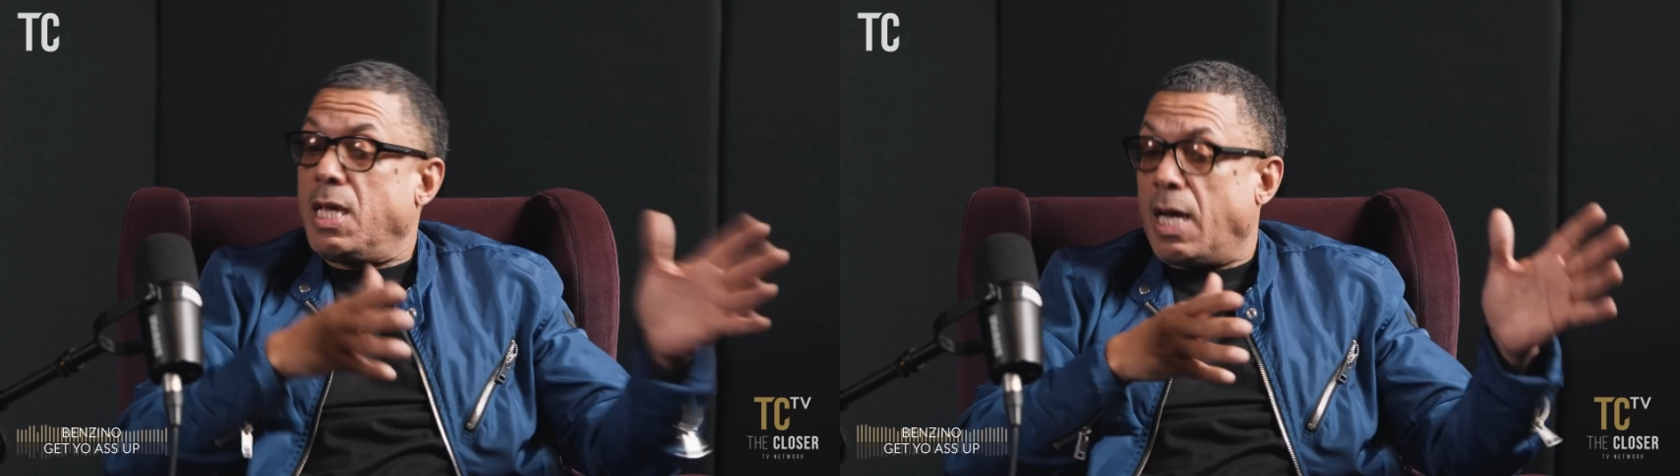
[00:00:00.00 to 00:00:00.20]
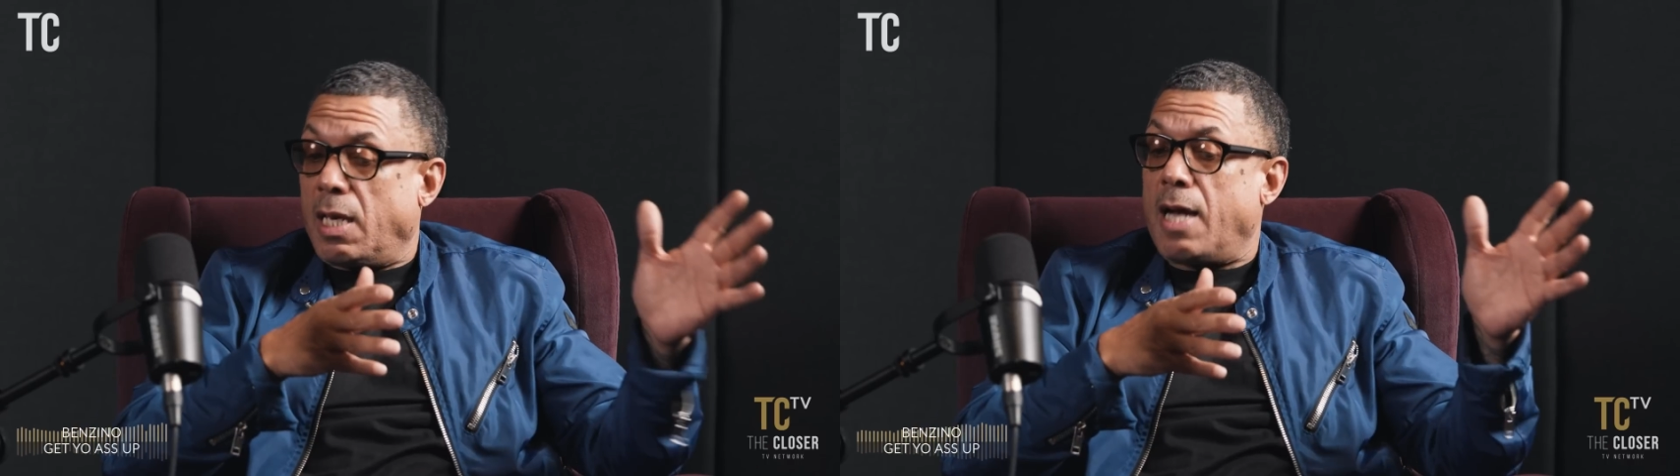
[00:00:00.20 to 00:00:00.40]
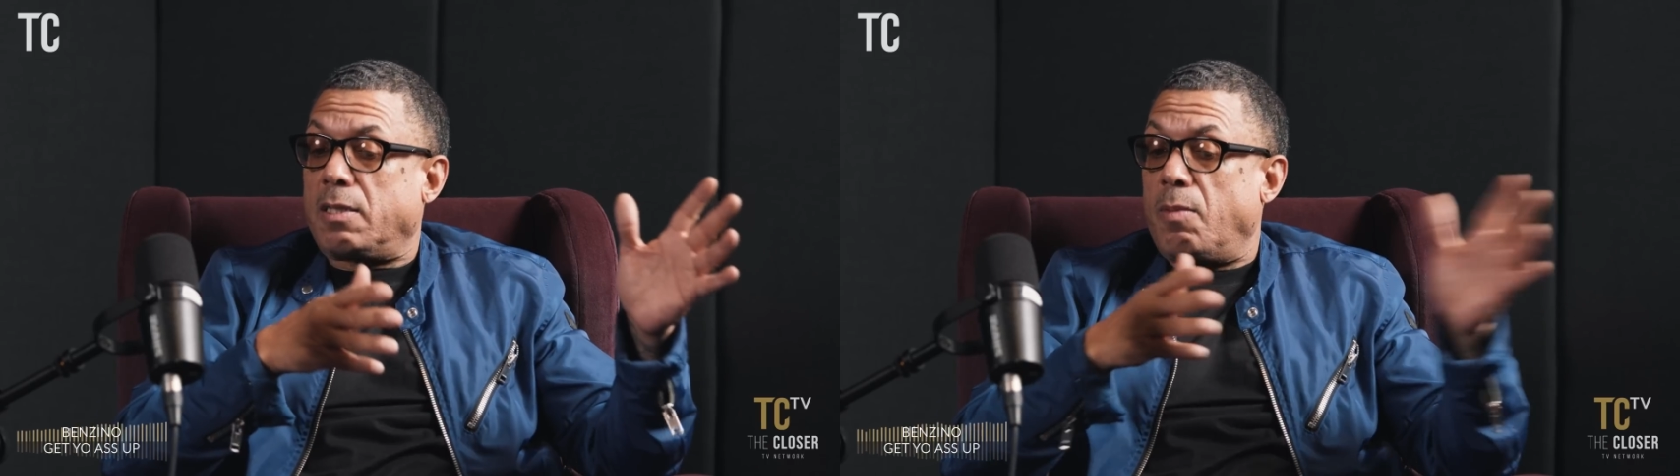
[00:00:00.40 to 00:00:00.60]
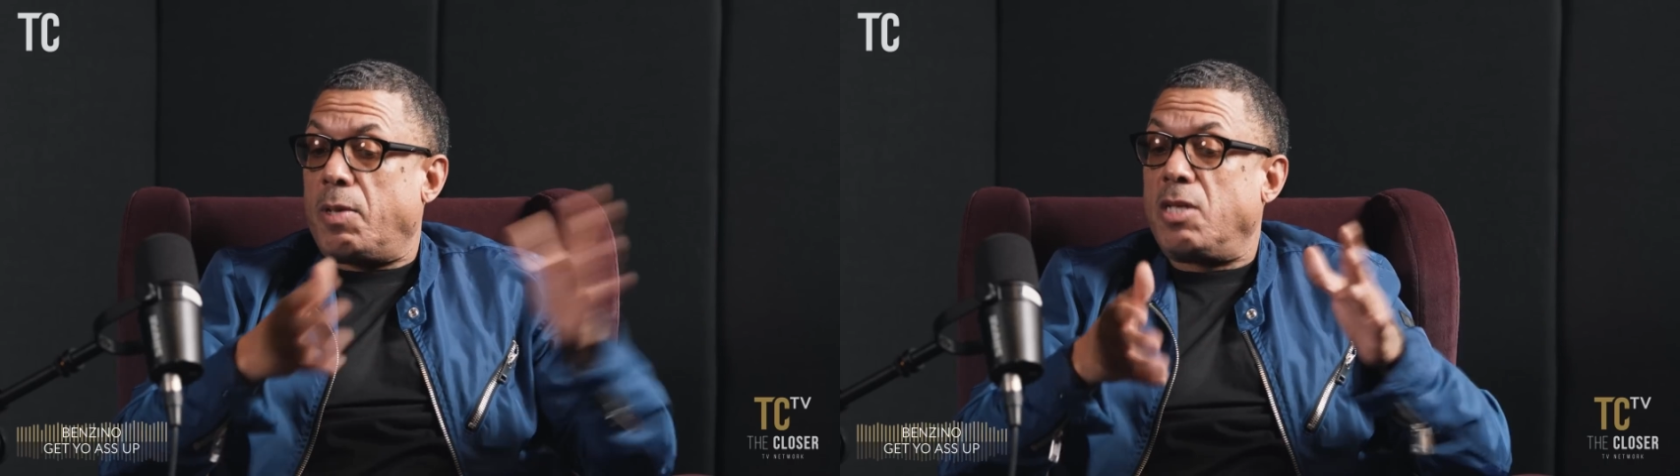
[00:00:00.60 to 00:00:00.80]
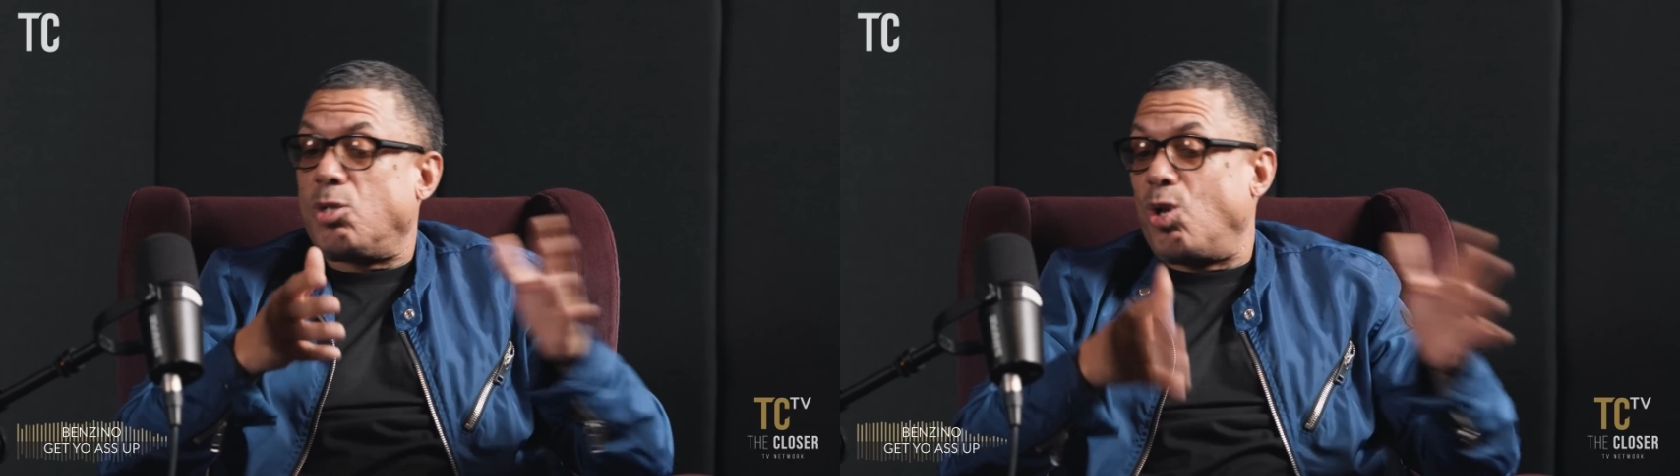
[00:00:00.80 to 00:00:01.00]
got locked up,
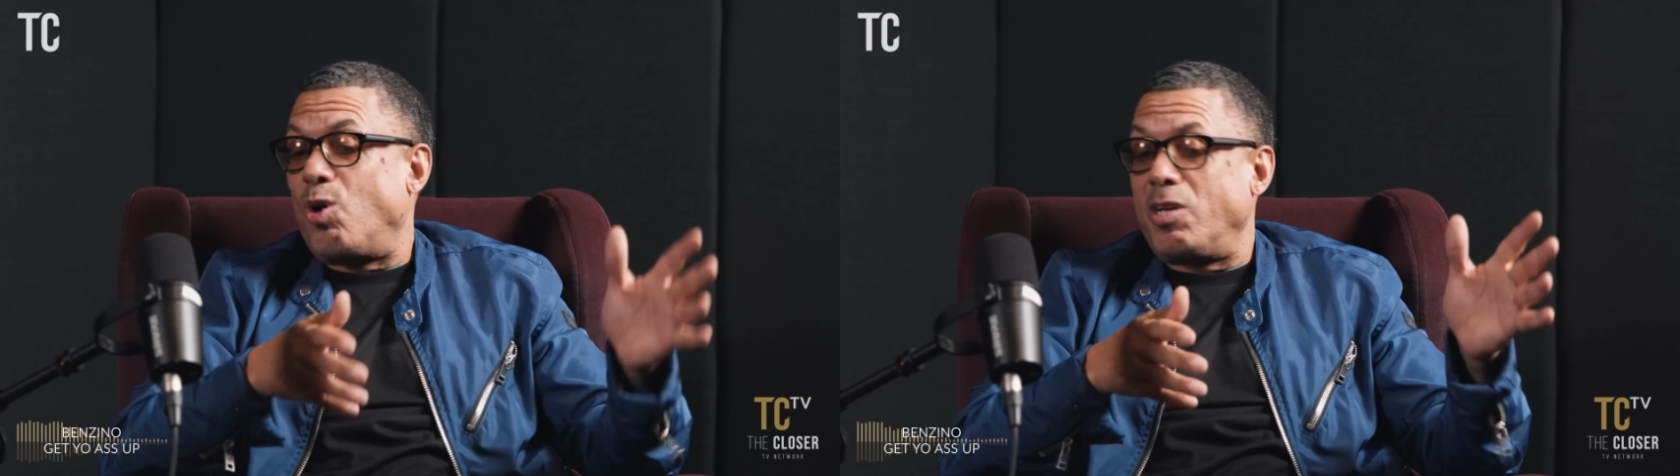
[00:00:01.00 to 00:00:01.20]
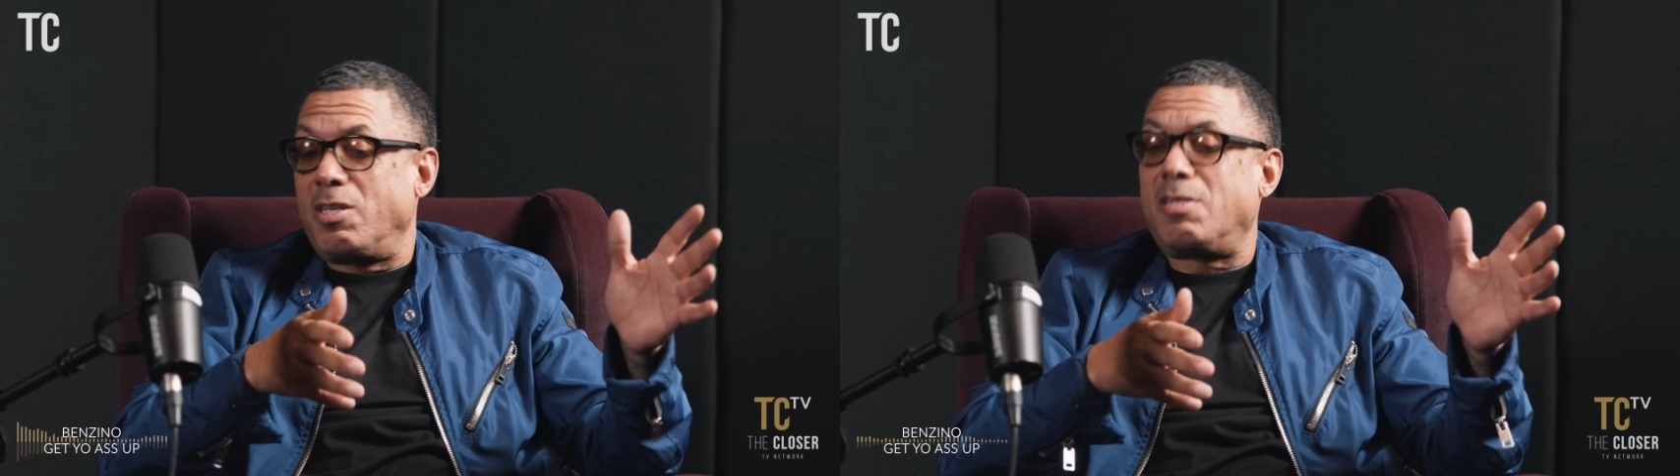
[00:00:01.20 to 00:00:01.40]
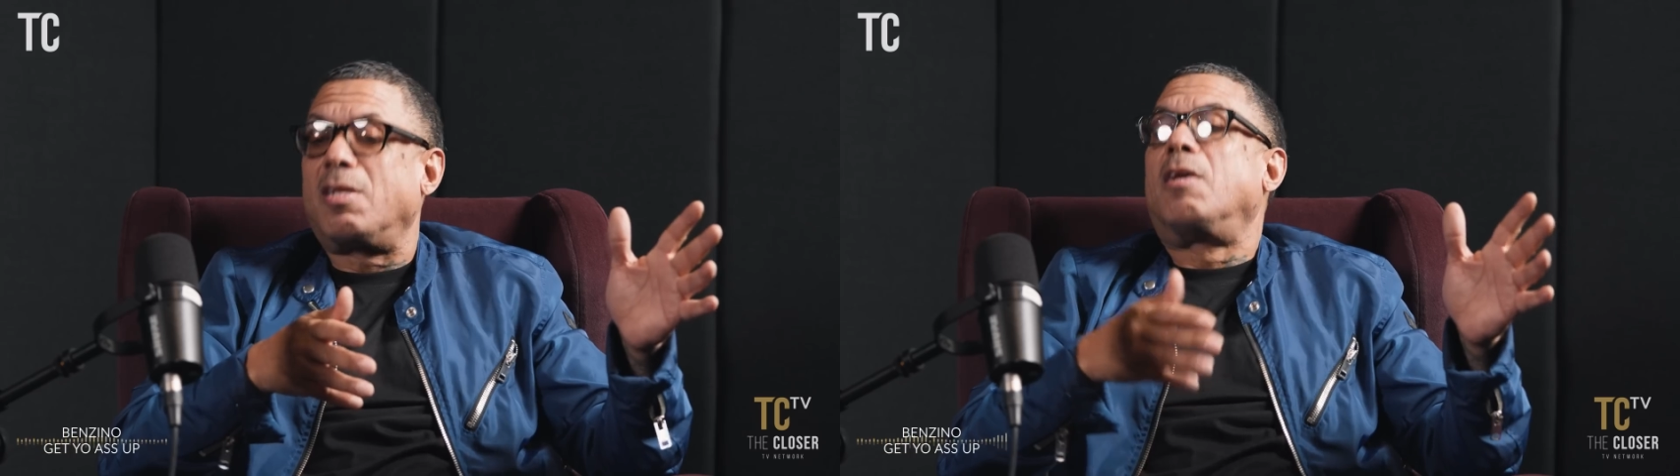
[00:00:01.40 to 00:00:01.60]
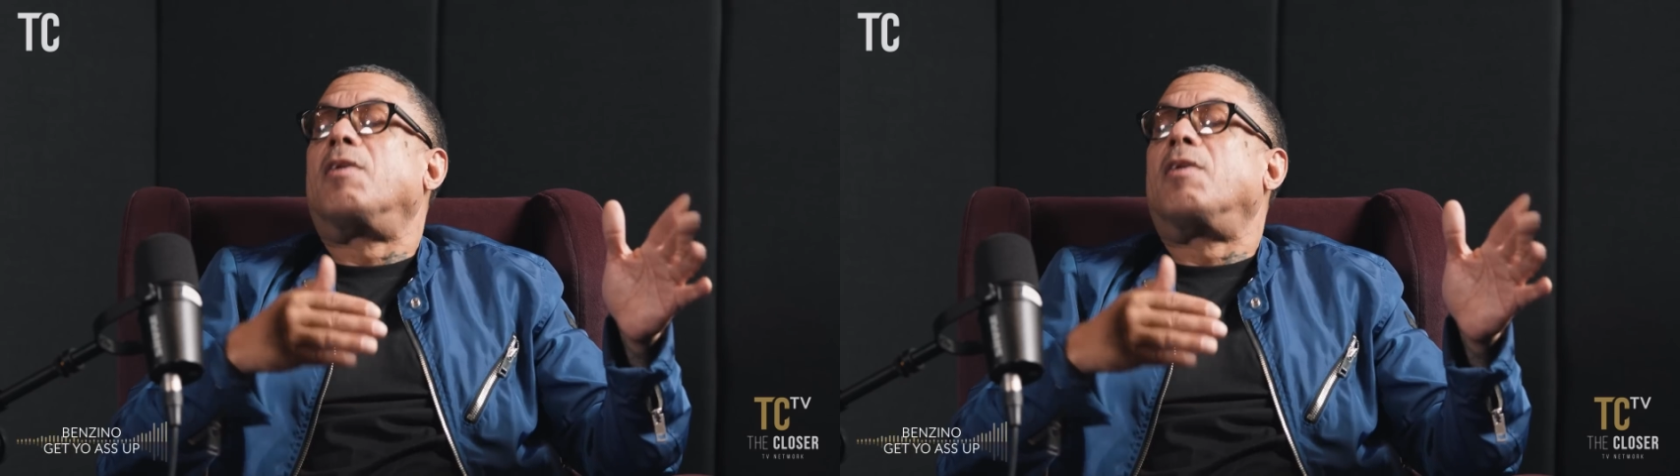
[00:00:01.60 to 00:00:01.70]
his lawyers,